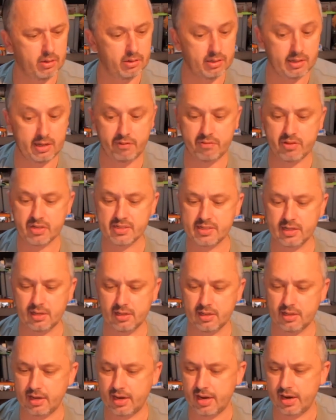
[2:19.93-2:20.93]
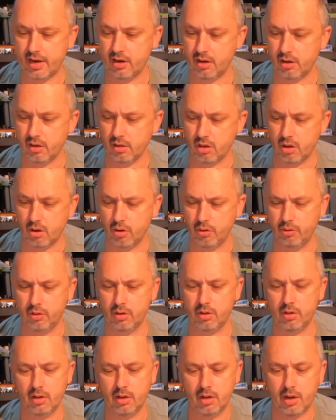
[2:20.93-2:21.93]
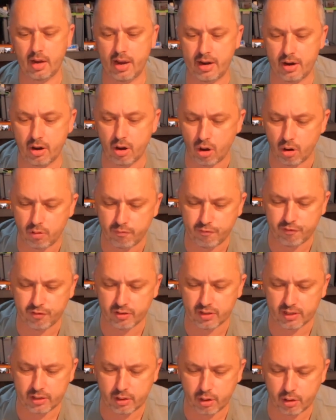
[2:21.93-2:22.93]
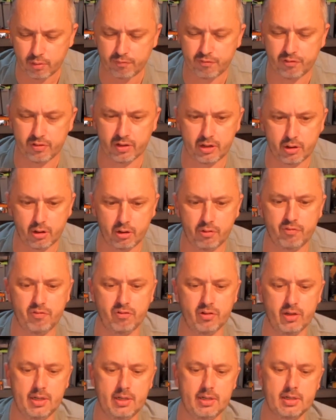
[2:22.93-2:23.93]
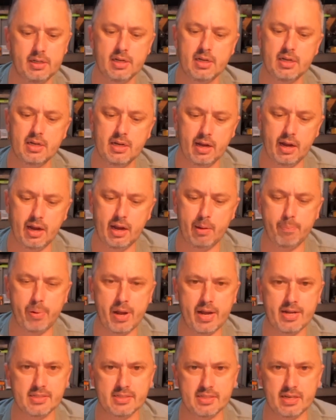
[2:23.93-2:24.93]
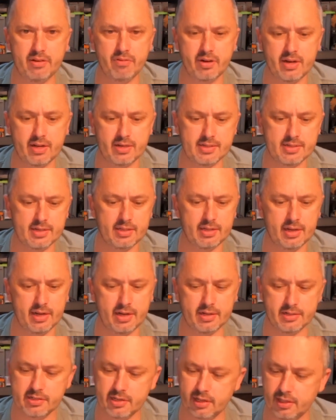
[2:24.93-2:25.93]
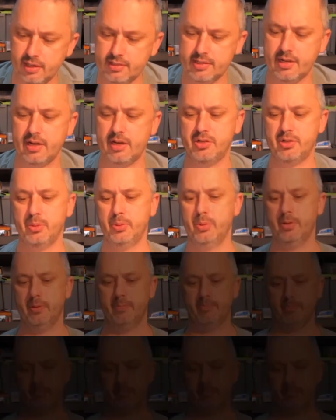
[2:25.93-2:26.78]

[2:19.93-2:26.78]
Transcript: Leave the cylinder head alone and hopefully, hopefully, hopefully it pays dividends in the end. So let's get to it.